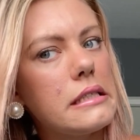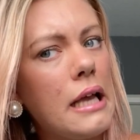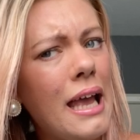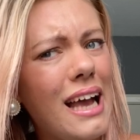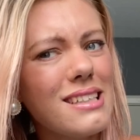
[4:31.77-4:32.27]

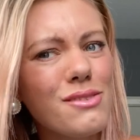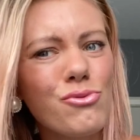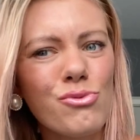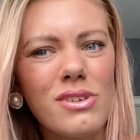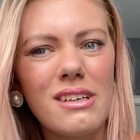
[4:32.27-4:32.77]
It
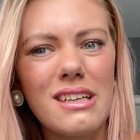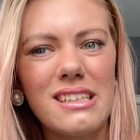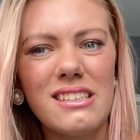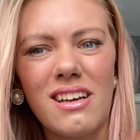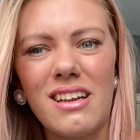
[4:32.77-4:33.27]
hasn't really
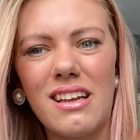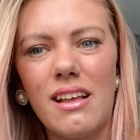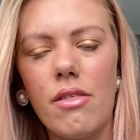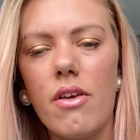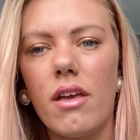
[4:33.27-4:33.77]
done
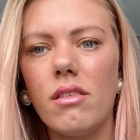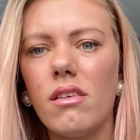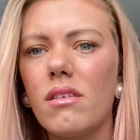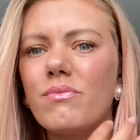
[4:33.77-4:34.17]
anything.